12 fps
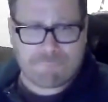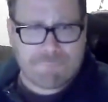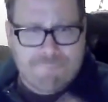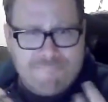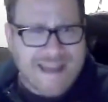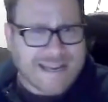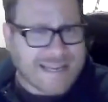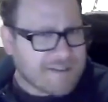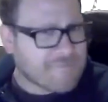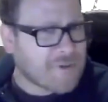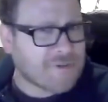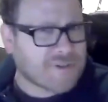Many
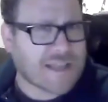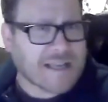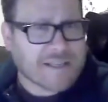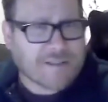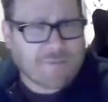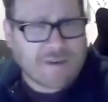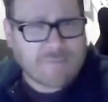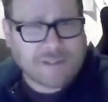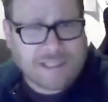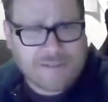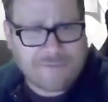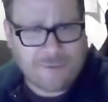of those things that we
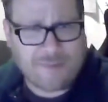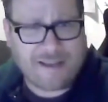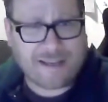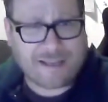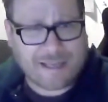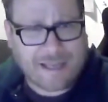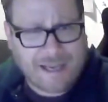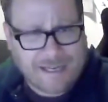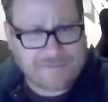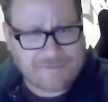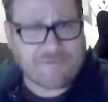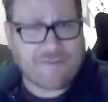believe are being kind
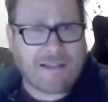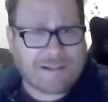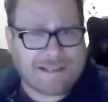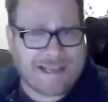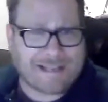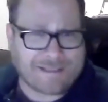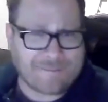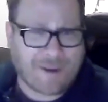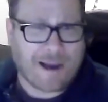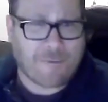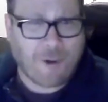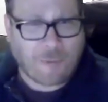of invalidated
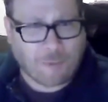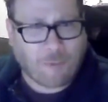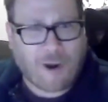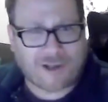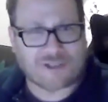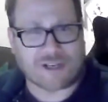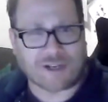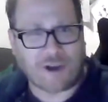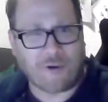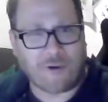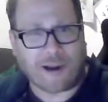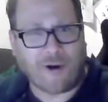by what we're watching
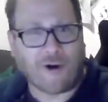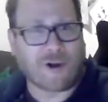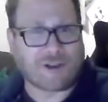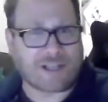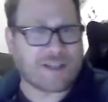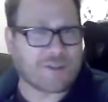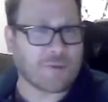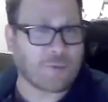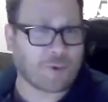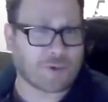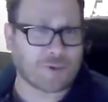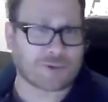going on in the
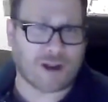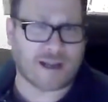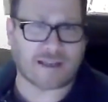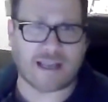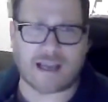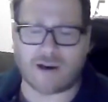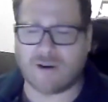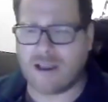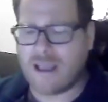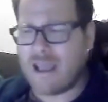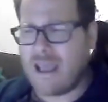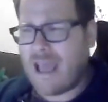world right now.
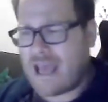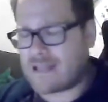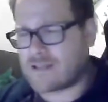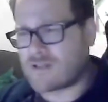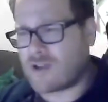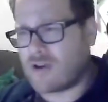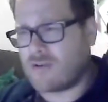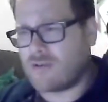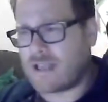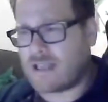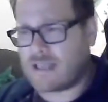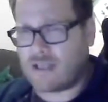And so,
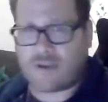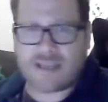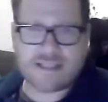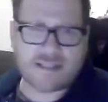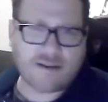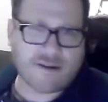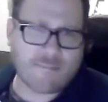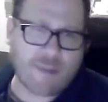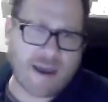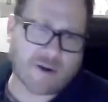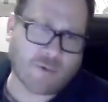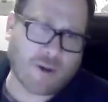is there a
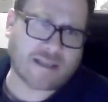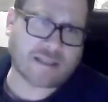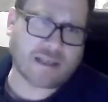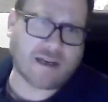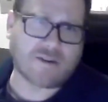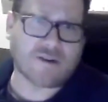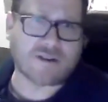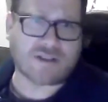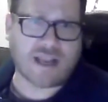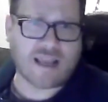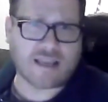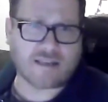better way to
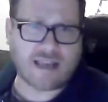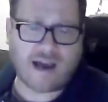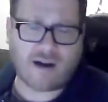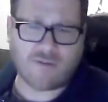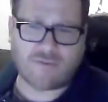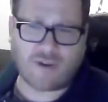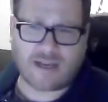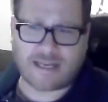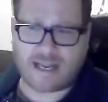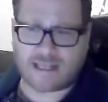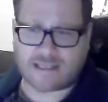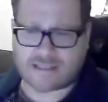understand how
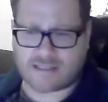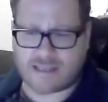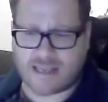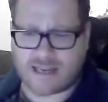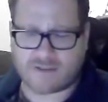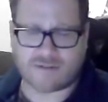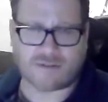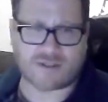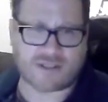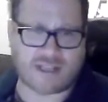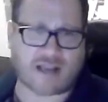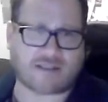finance
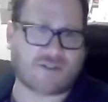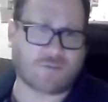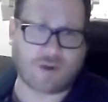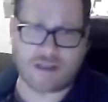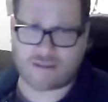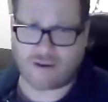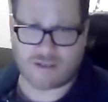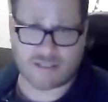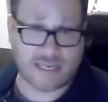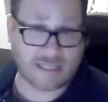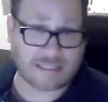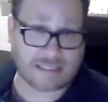intersects with our
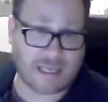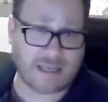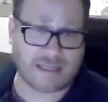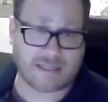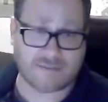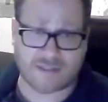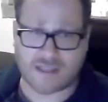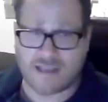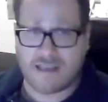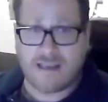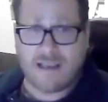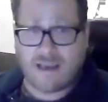daily lives,
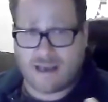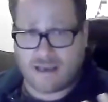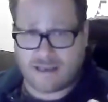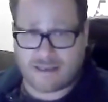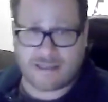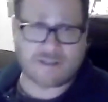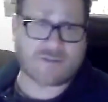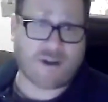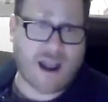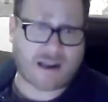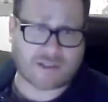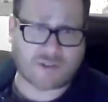
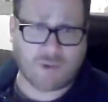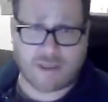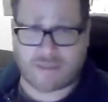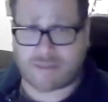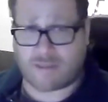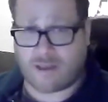interacts with